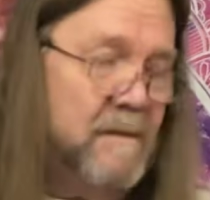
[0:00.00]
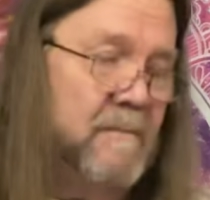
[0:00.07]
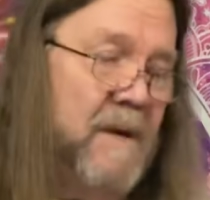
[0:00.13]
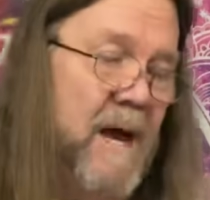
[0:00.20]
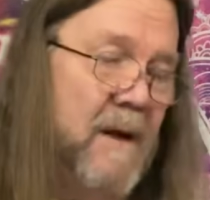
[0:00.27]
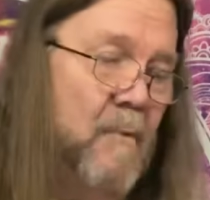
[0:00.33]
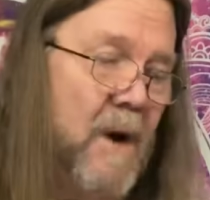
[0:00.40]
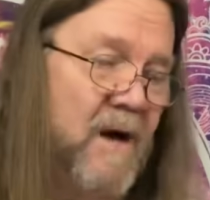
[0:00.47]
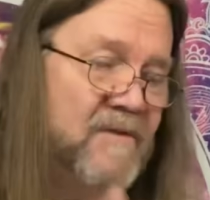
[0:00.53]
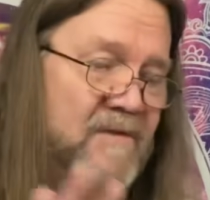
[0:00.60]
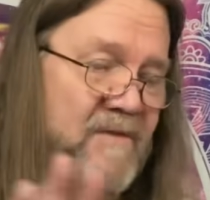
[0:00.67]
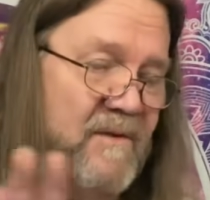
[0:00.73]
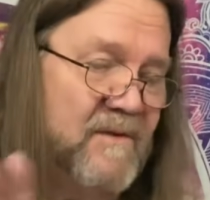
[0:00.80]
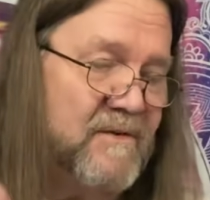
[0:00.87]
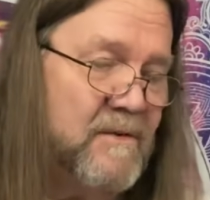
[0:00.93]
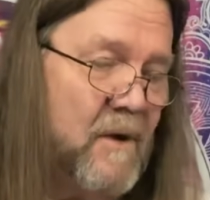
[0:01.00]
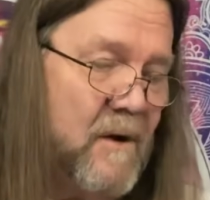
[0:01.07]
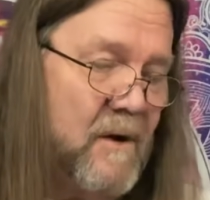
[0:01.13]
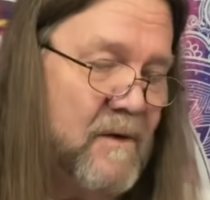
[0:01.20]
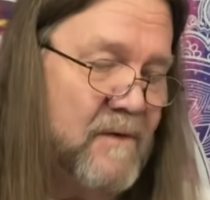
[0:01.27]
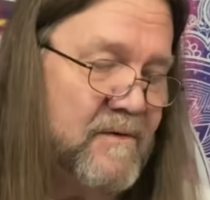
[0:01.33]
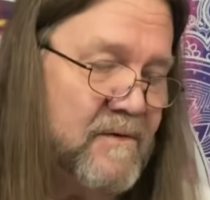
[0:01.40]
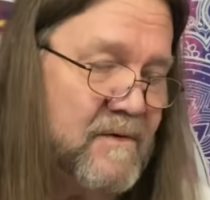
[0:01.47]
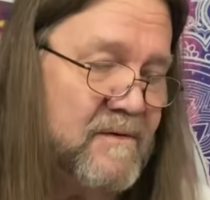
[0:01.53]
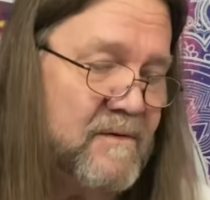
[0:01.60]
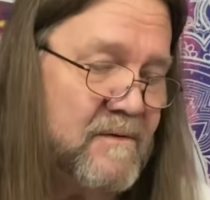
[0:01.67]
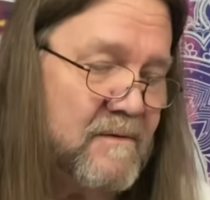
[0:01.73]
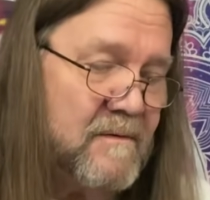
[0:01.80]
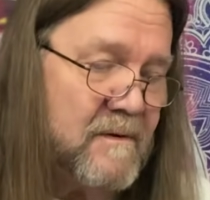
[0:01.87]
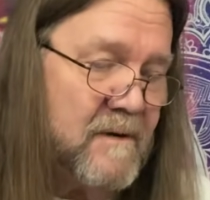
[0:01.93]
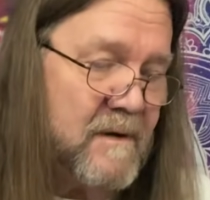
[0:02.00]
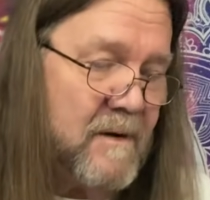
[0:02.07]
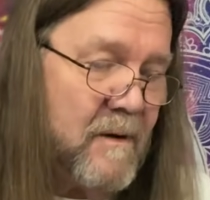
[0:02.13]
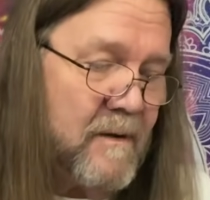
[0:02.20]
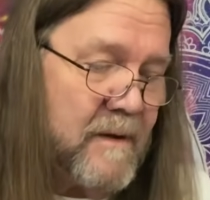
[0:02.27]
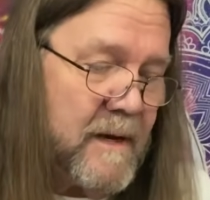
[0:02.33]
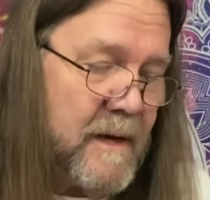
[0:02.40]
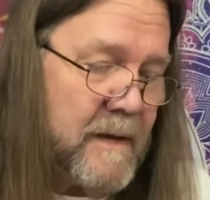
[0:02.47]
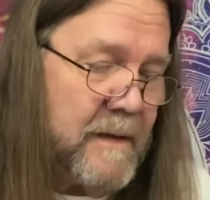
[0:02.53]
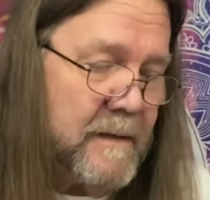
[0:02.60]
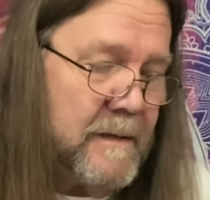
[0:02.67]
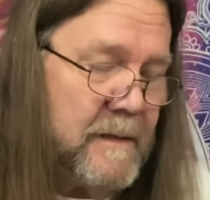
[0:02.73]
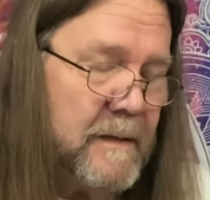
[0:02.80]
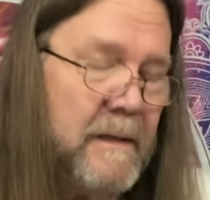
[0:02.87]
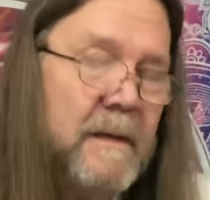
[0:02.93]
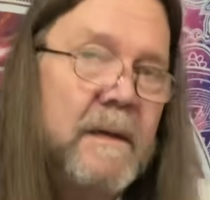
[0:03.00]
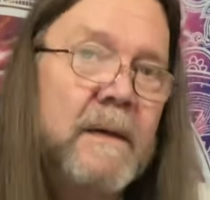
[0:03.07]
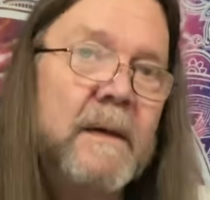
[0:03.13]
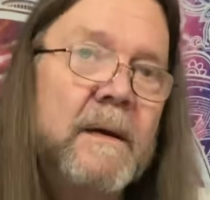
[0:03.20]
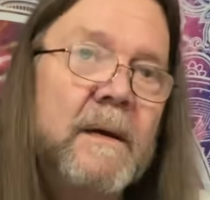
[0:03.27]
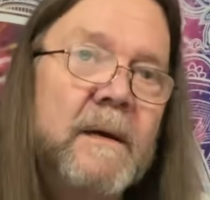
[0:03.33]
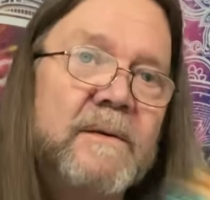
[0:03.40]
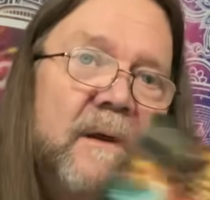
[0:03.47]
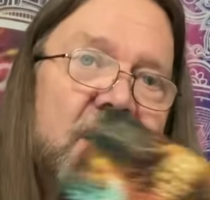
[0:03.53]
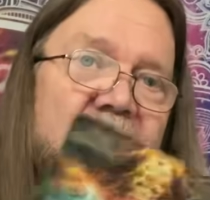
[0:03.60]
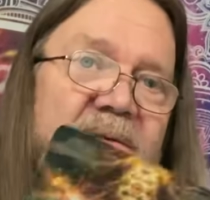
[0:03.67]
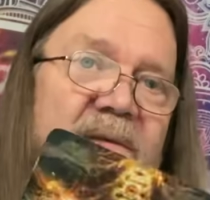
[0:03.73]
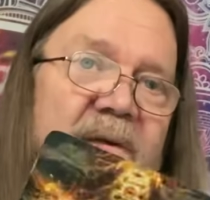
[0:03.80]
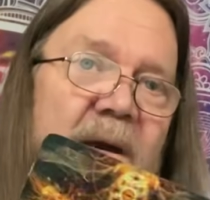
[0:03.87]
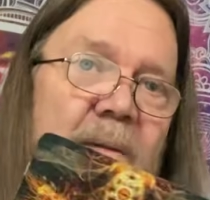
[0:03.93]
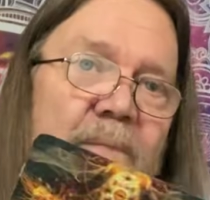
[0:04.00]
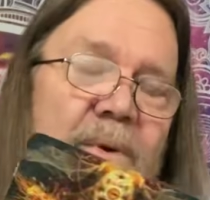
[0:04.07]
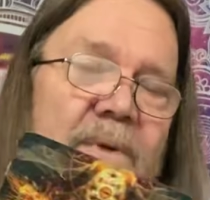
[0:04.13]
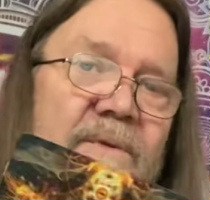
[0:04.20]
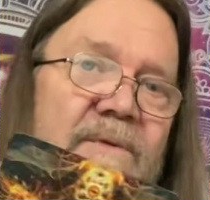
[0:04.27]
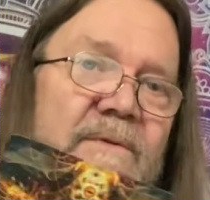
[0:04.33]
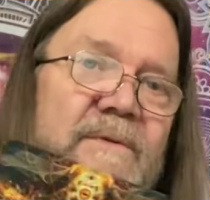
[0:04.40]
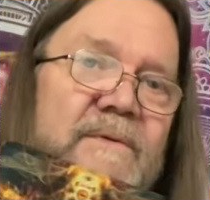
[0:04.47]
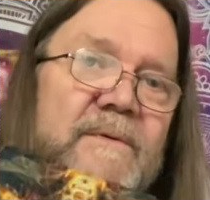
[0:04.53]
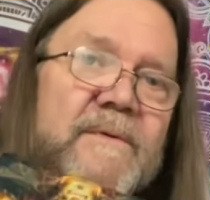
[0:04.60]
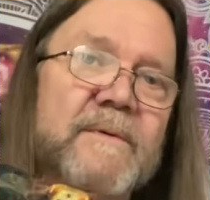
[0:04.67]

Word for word: But I watch the stars and all that. So I got temperance.